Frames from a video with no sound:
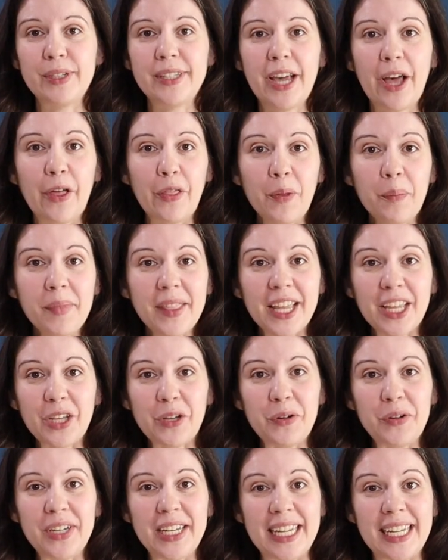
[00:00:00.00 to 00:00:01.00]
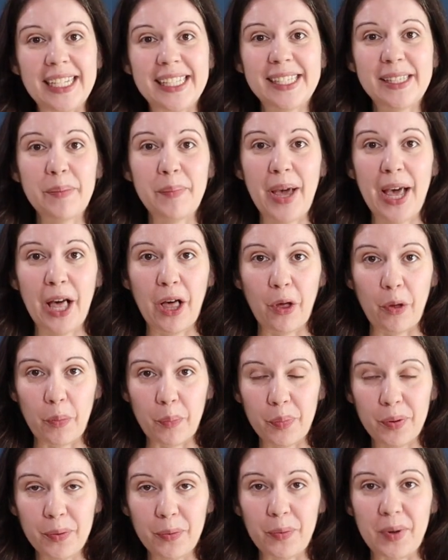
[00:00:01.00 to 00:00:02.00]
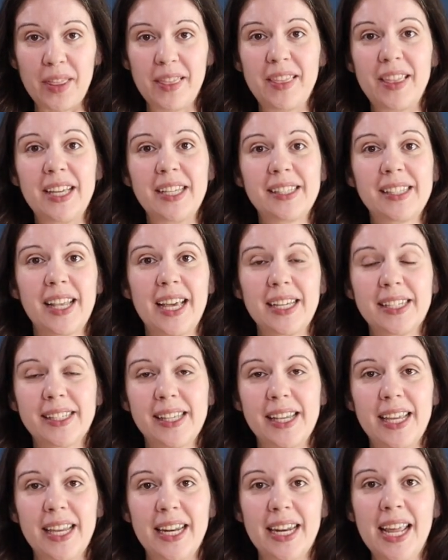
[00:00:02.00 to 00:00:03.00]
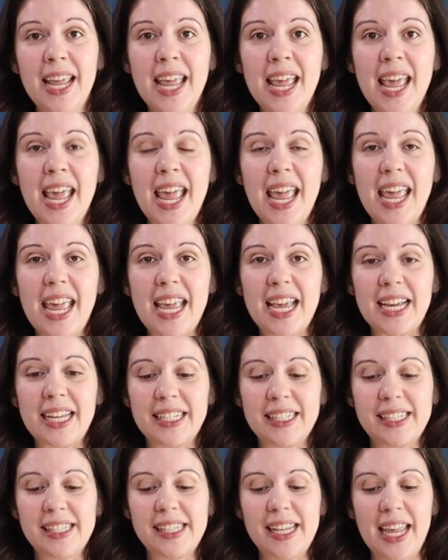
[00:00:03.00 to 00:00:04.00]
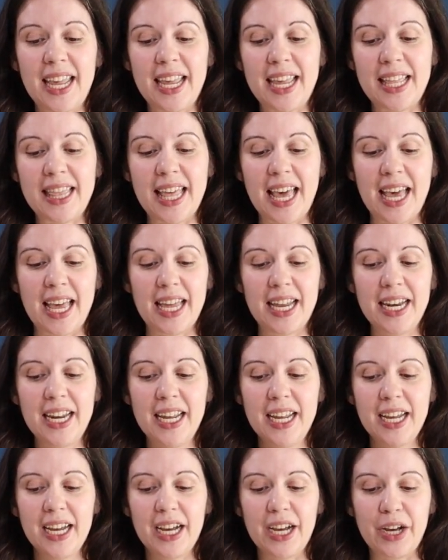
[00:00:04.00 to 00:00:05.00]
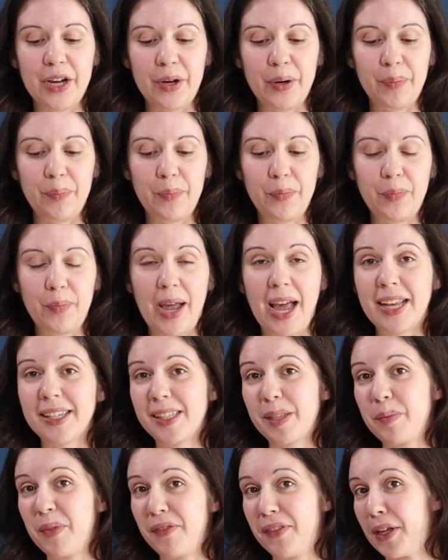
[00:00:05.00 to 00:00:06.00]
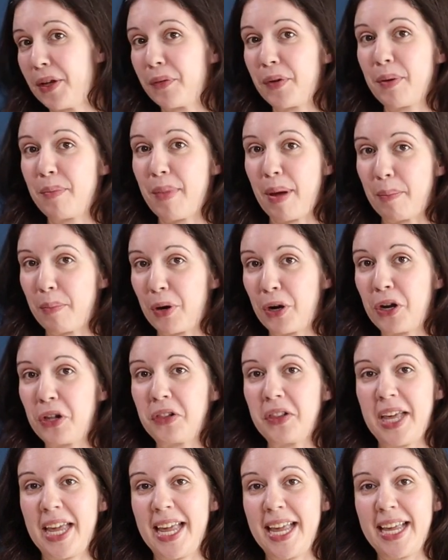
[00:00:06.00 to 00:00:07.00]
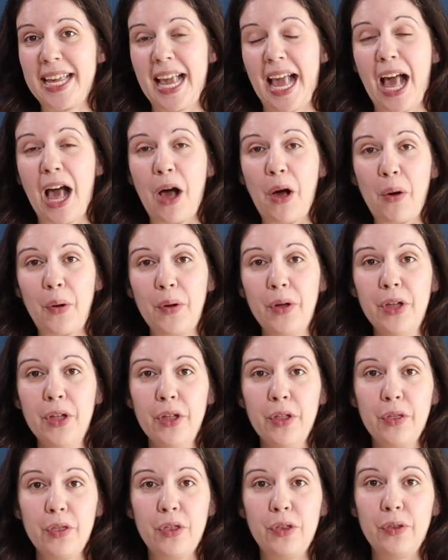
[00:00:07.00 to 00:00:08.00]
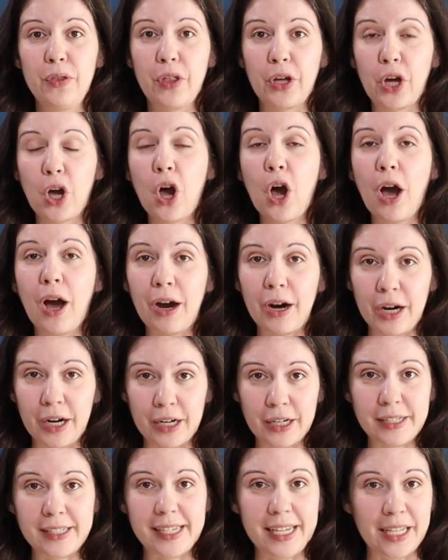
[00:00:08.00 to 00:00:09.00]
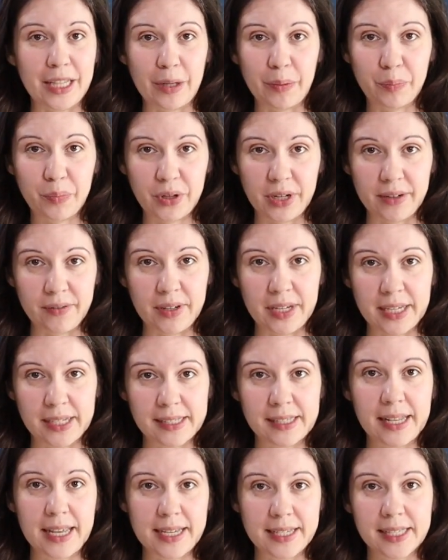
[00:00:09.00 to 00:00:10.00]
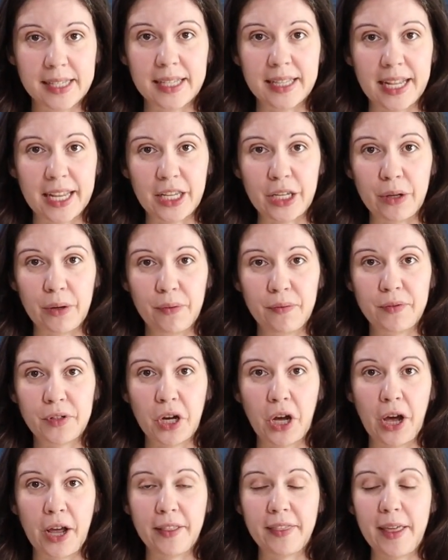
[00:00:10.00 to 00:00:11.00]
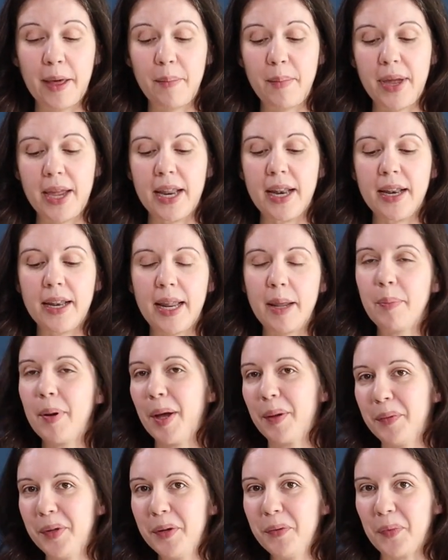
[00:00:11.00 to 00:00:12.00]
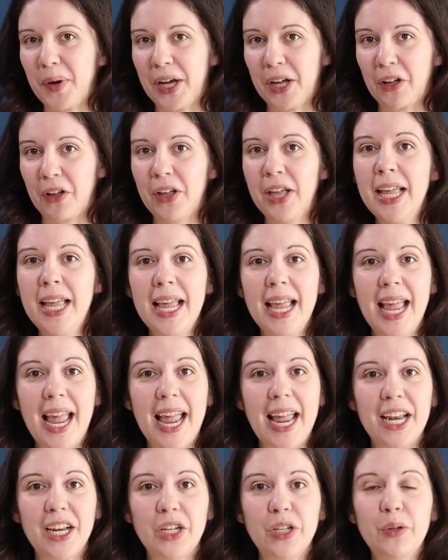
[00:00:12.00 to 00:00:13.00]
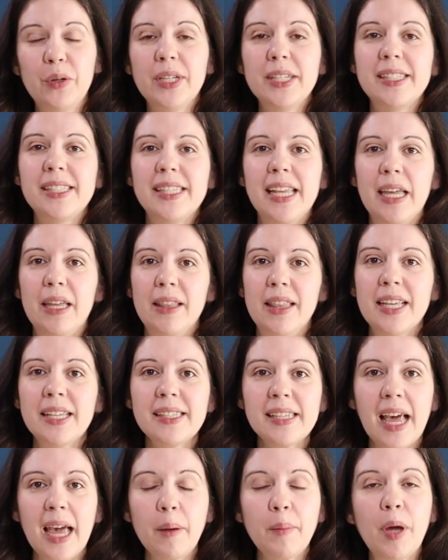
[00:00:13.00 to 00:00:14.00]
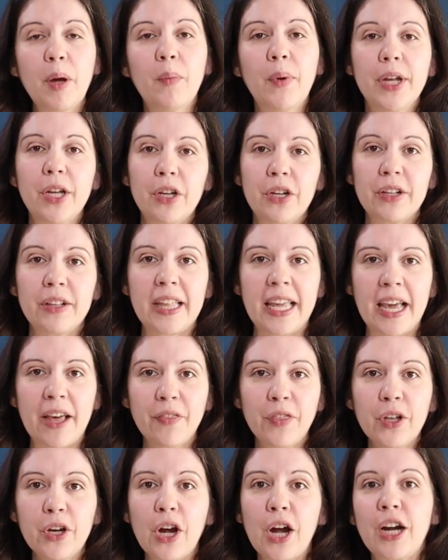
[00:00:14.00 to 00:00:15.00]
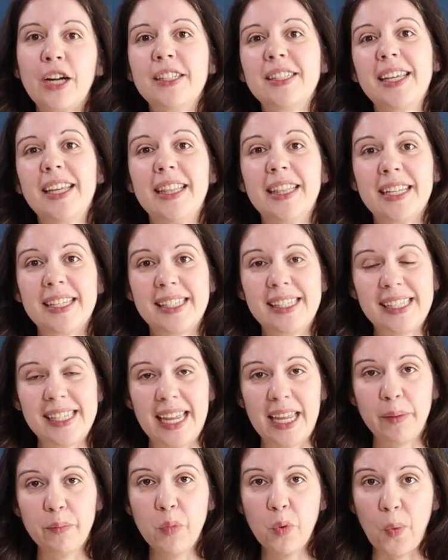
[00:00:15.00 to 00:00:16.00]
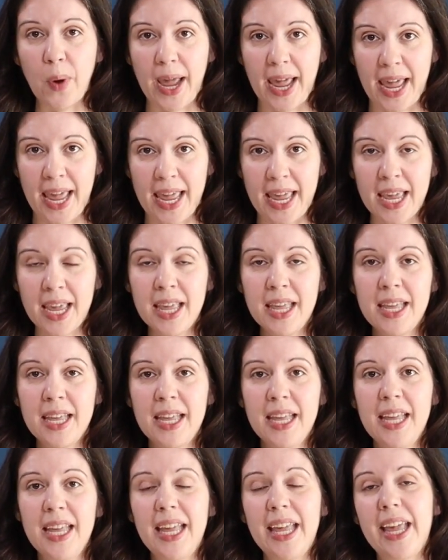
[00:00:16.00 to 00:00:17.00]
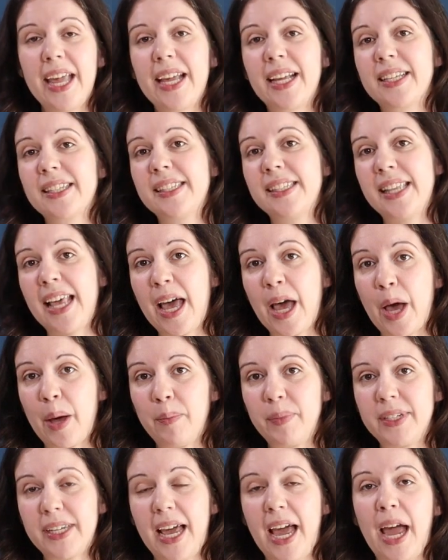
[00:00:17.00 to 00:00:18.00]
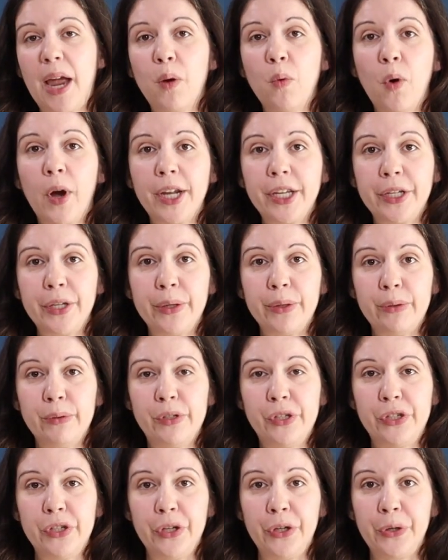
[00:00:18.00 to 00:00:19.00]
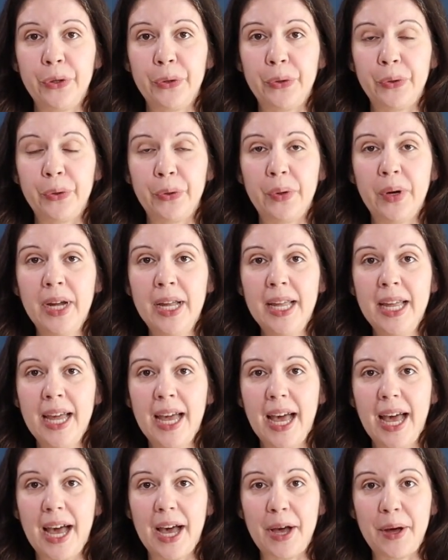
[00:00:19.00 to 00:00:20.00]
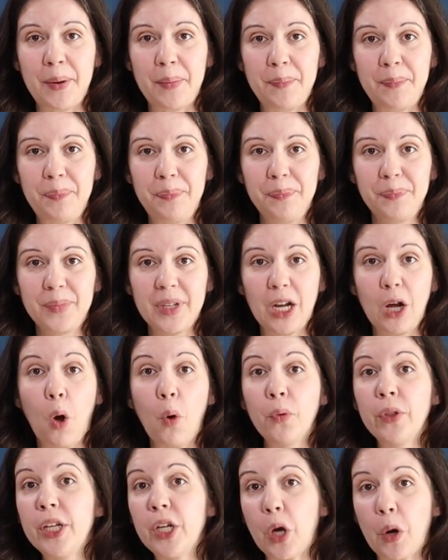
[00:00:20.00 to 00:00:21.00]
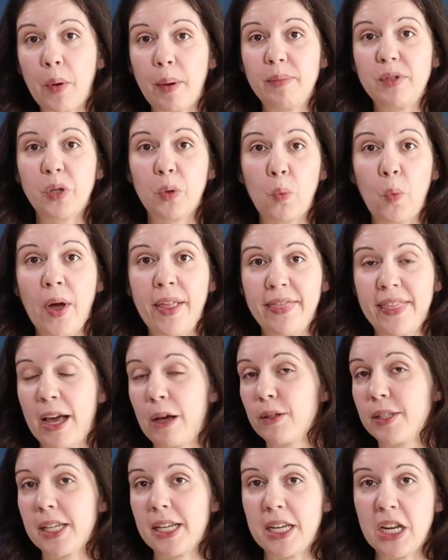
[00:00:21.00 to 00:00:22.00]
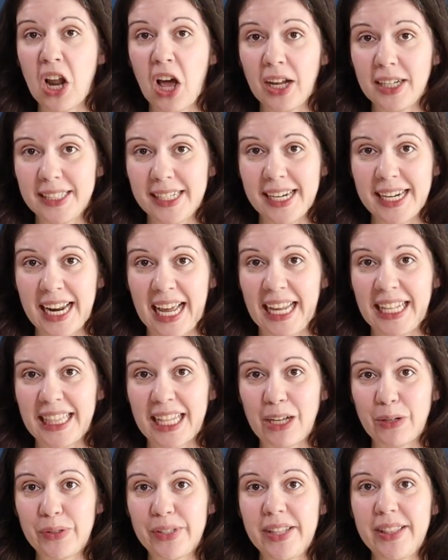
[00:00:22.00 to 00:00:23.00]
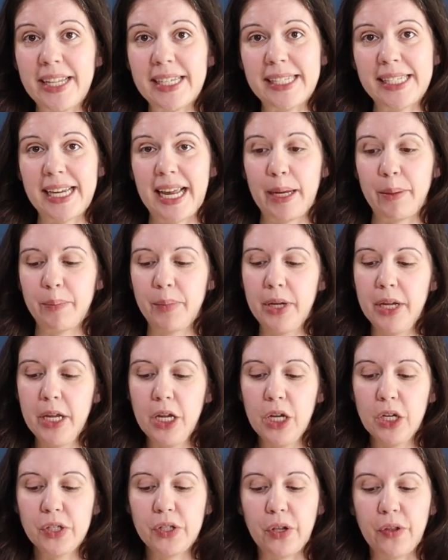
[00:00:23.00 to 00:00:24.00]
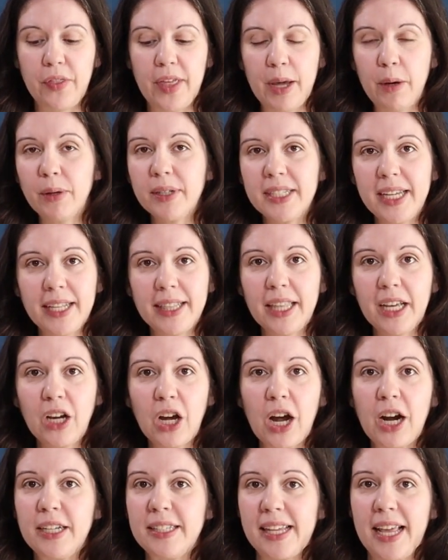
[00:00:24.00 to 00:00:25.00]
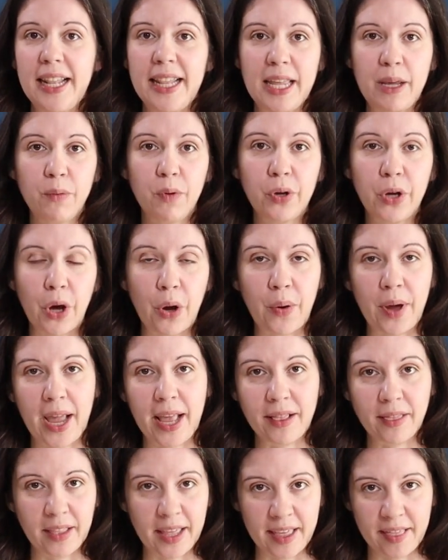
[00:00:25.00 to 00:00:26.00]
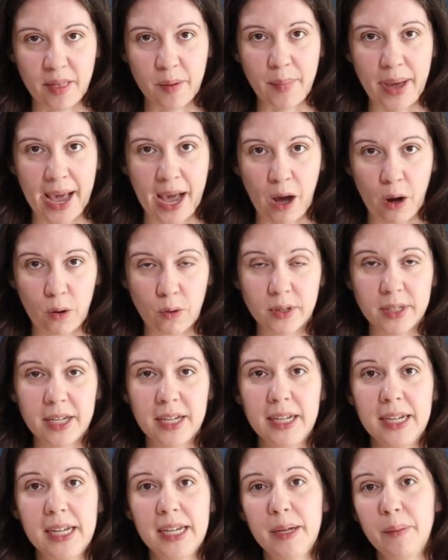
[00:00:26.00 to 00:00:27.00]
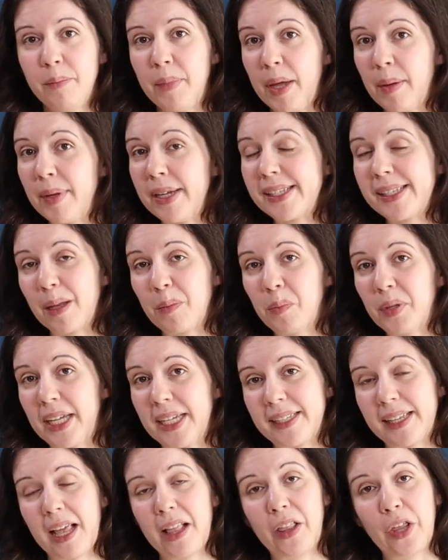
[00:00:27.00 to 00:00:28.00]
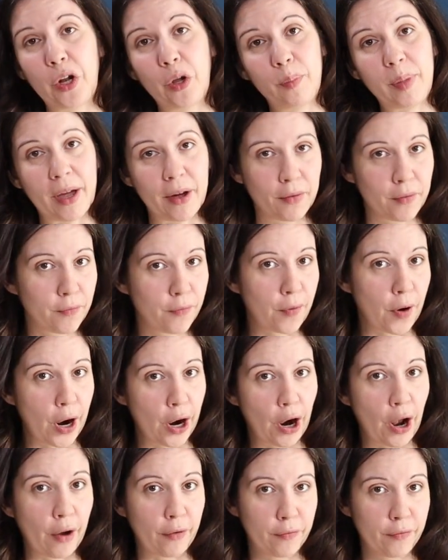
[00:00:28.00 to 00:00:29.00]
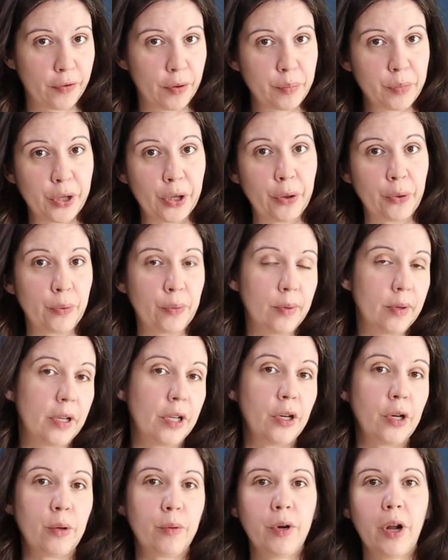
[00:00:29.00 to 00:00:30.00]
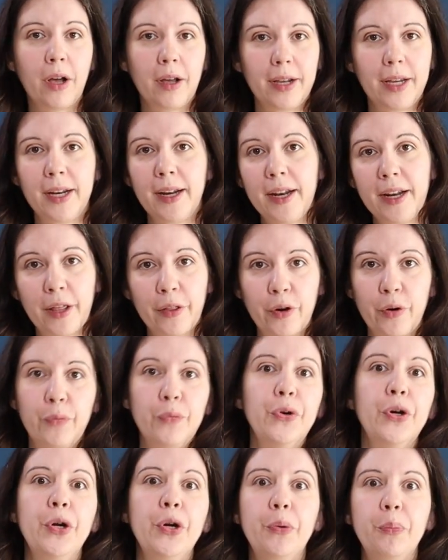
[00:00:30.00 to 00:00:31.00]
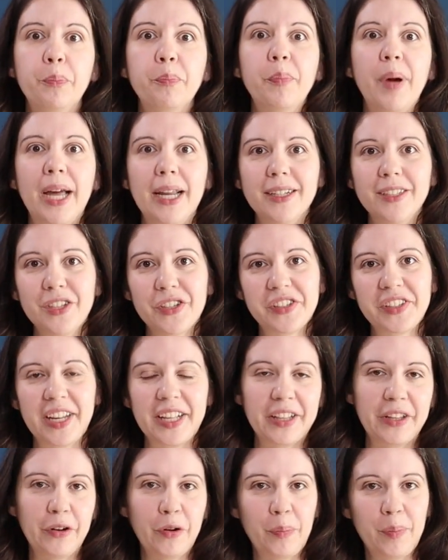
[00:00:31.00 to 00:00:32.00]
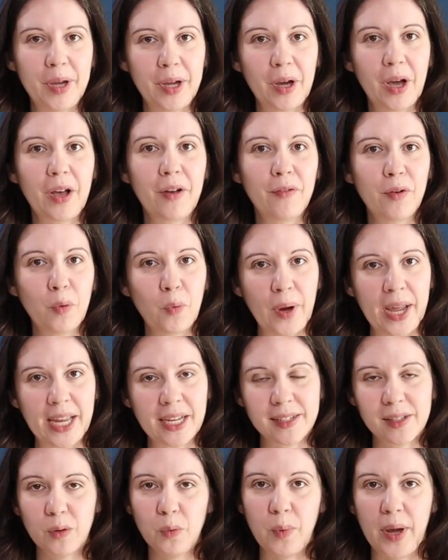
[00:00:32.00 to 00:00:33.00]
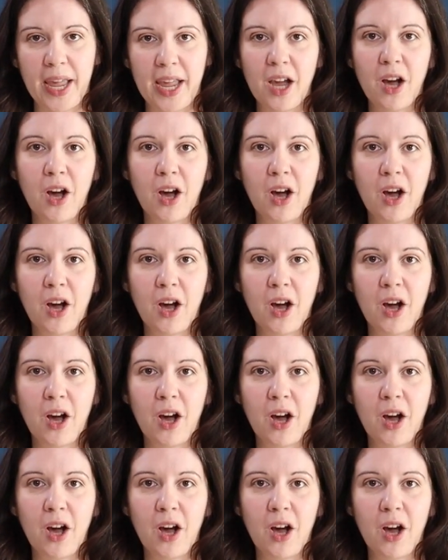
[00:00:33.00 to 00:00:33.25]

tell them that you need some help with this lesson and say that, um, ask them if they remember laying out the cards in the previous lesson that you've taught them, and they probably will. And you can say, This time I want you to lay out the cards in the same way, except I want you to. Um, only go up to 1,000, not to 9,000 this time. So they will take the cards and they will go and lay them out maybe someplace a little bit far off from you, you know, not in another room, but just a little bit of a ways away